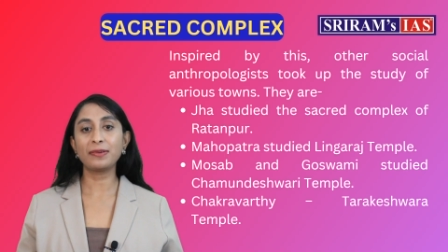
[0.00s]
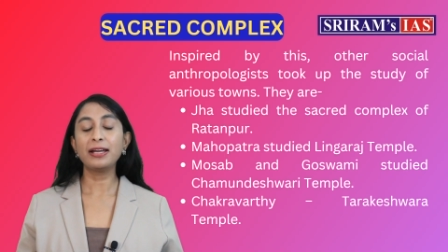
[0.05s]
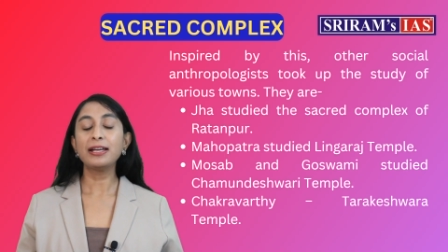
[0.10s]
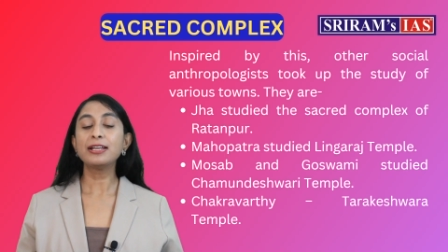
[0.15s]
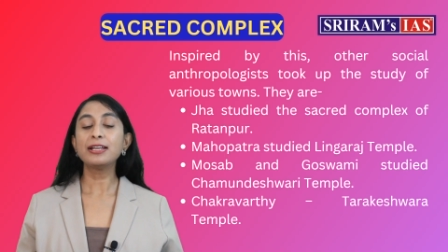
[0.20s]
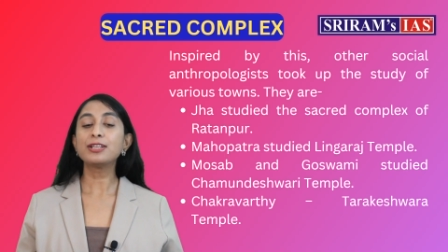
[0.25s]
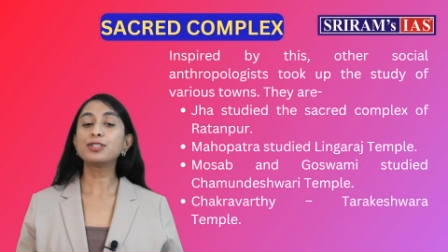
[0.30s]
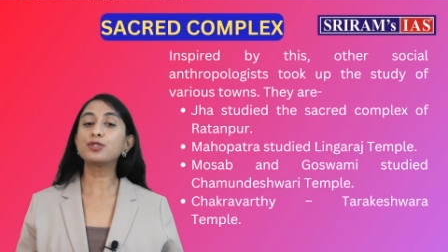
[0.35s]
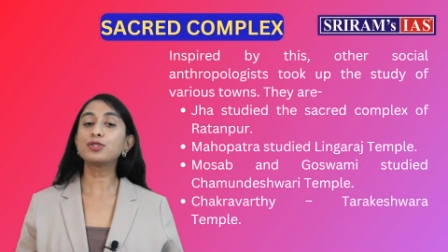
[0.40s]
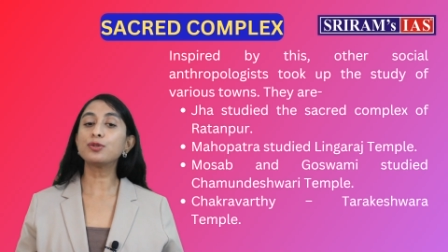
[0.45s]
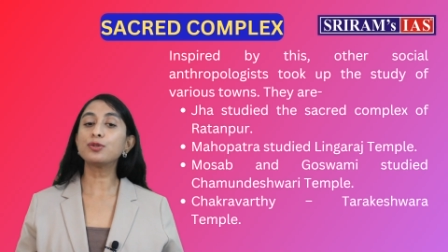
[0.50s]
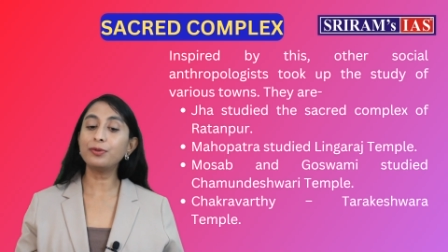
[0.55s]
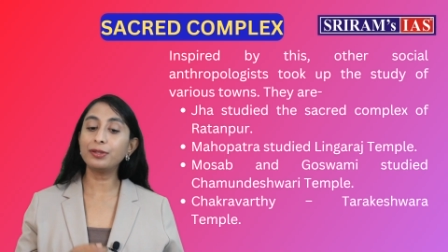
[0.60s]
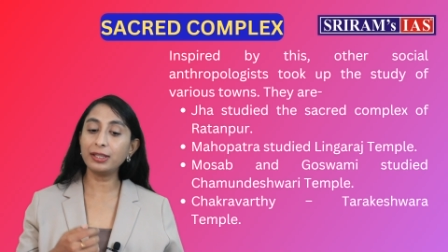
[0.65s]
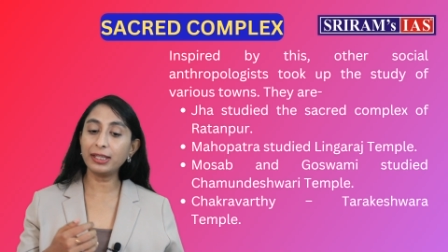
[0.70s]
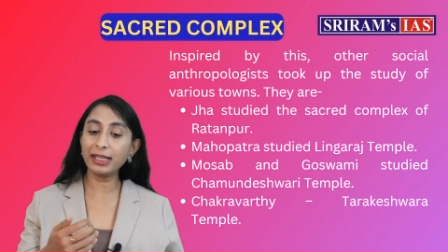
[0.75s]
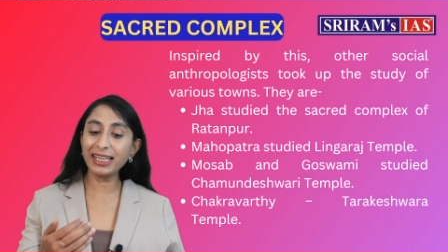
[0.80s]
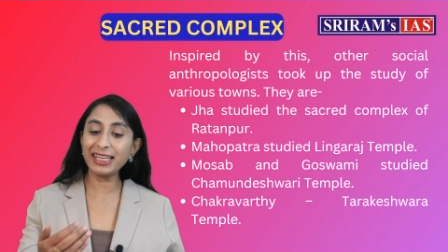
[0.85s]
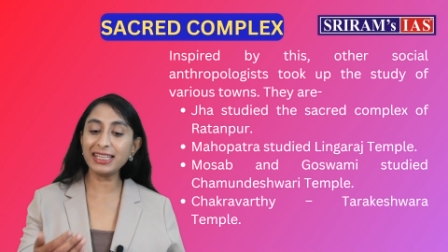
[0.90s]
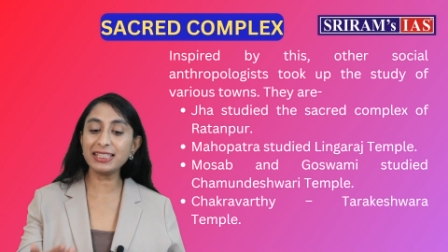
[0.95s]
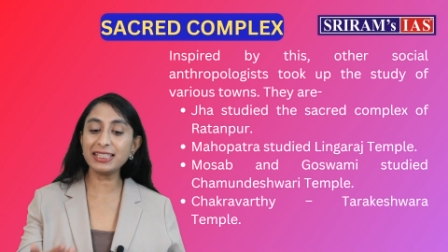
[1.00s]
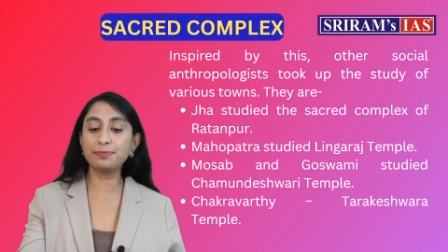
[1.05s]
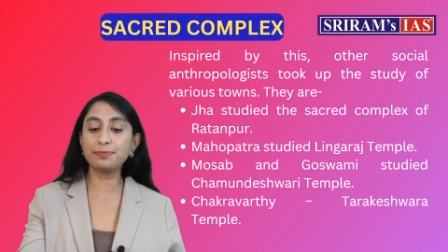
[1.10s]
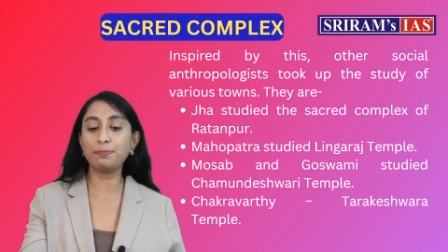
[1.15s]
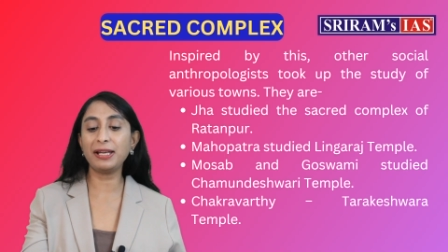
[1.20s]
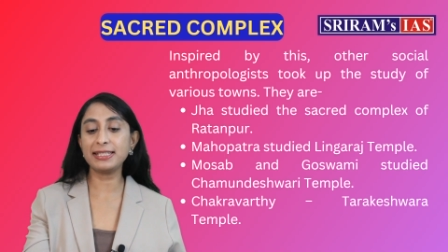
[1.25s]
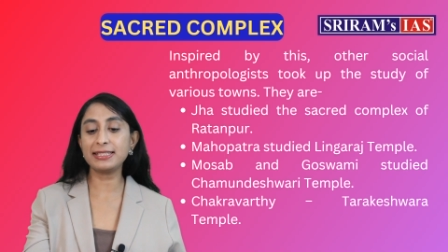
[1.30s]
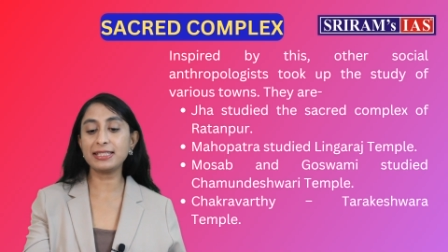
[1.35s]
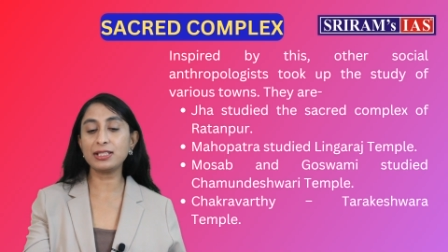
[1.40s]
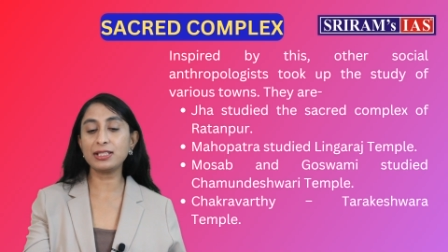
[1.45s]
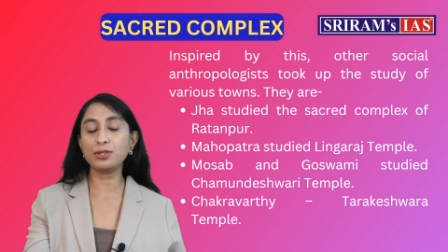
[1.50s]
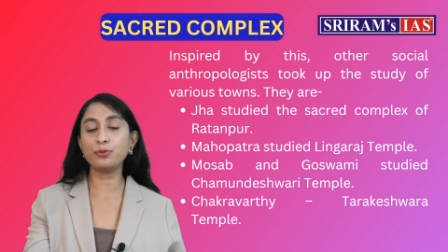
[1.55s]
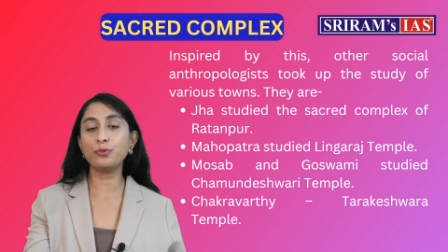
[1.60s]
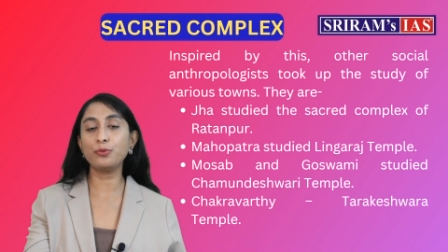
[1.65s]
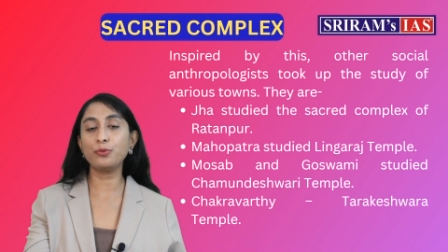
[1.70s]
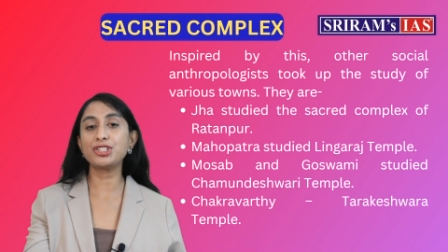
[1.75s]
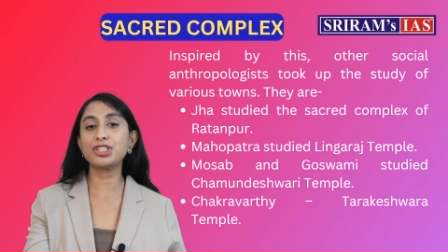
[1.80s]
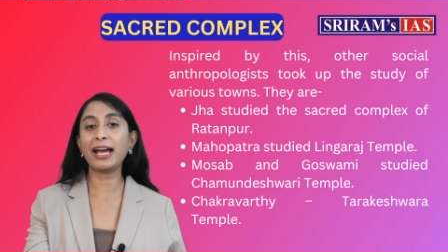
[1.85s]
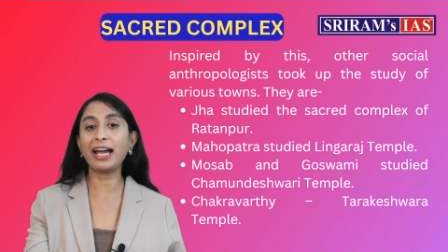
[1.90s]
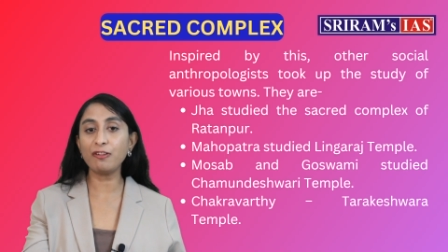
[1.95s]
So these places which I
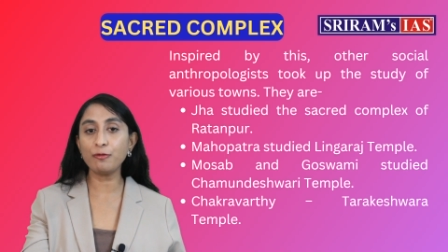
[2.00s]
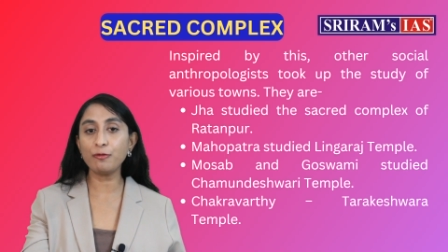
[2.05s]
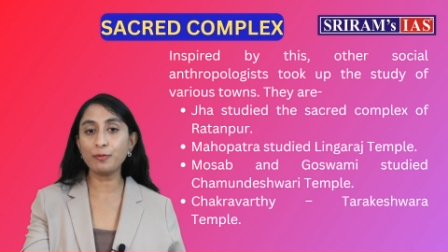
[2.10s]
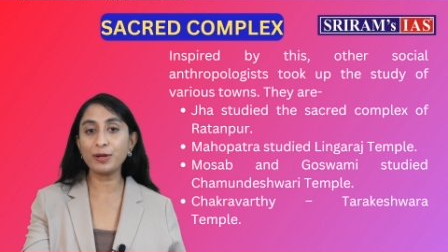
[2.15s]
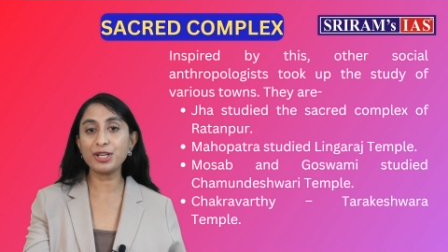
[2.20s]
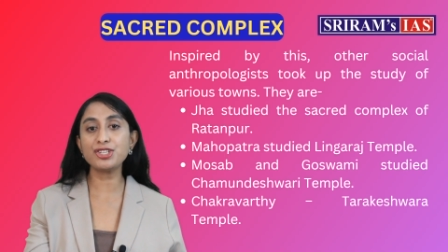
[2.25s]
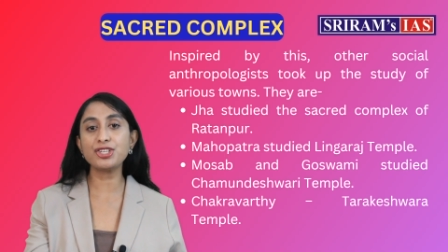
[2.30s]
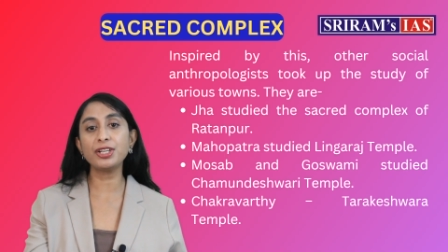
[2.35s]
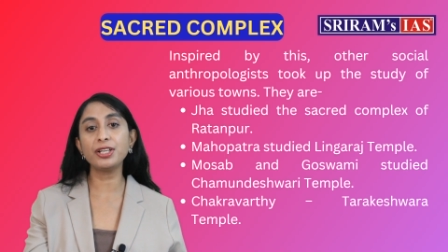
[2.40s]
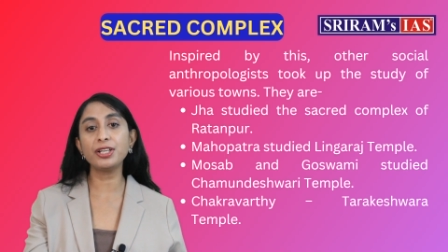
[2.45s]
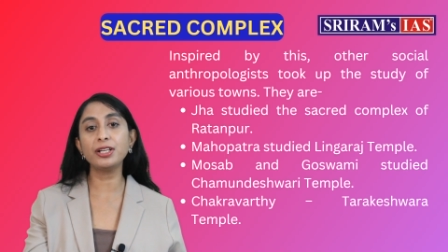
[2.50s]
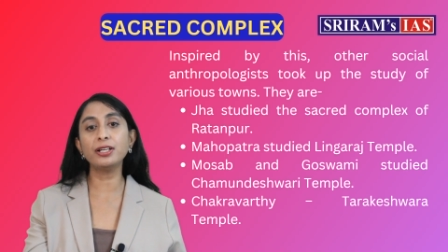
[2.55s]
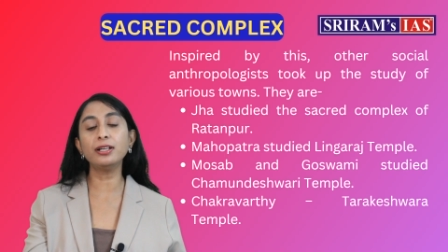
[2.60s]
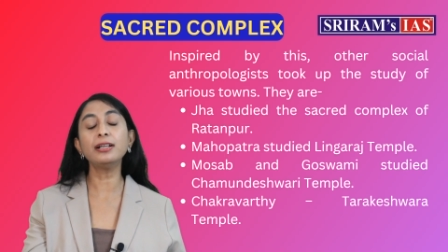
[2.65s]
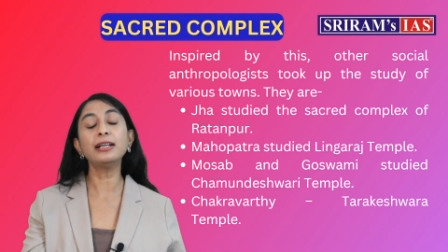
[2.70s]
have mentioned here,